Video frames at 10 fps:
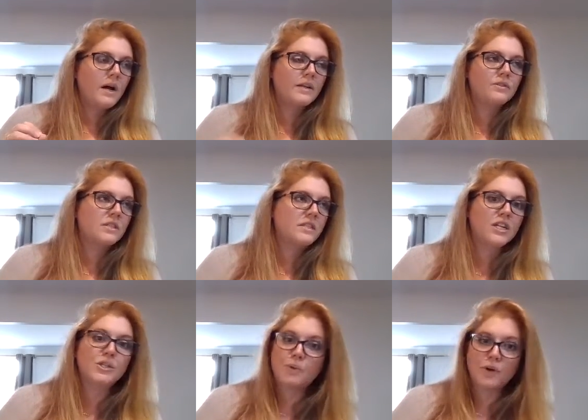I use the
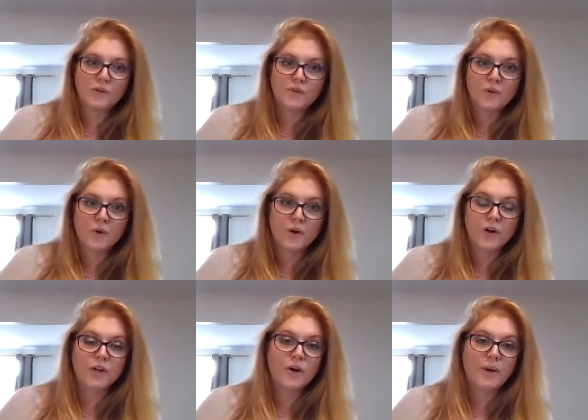dashboard
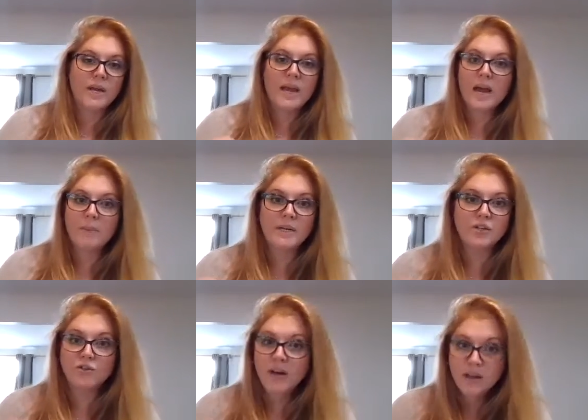for knowing how many
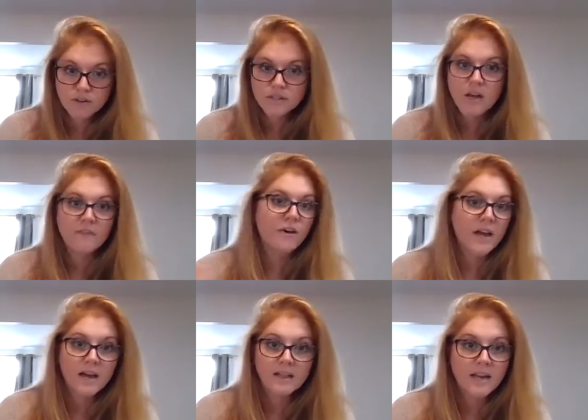trainers I've
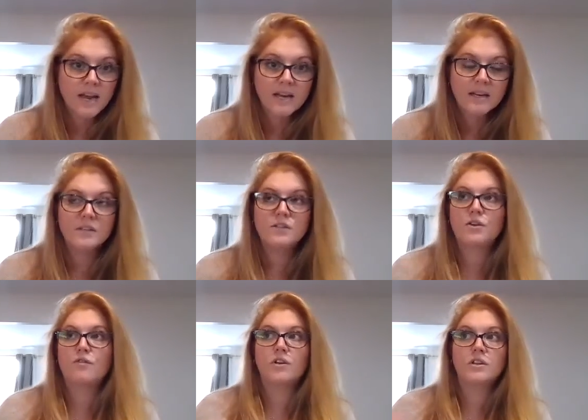got allocated.
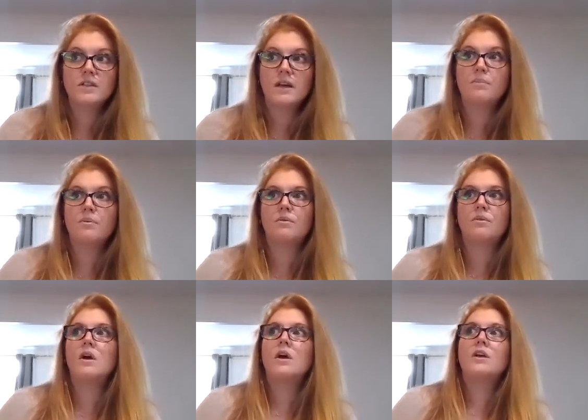So for
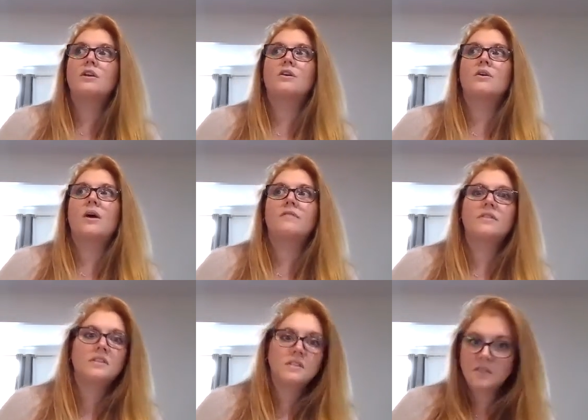example,
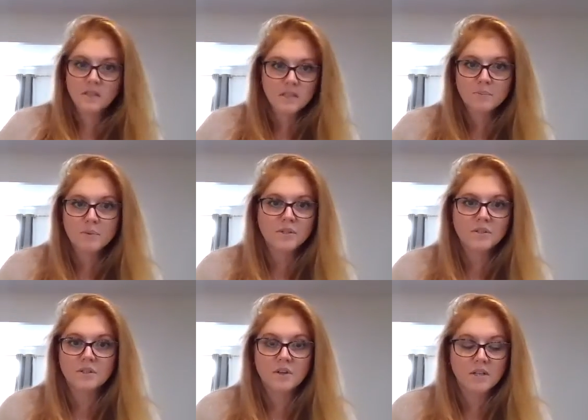this
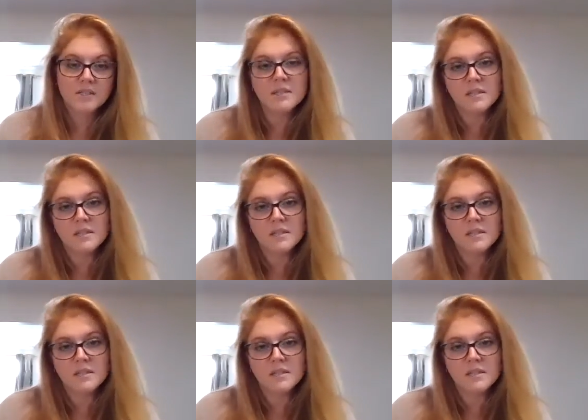person's got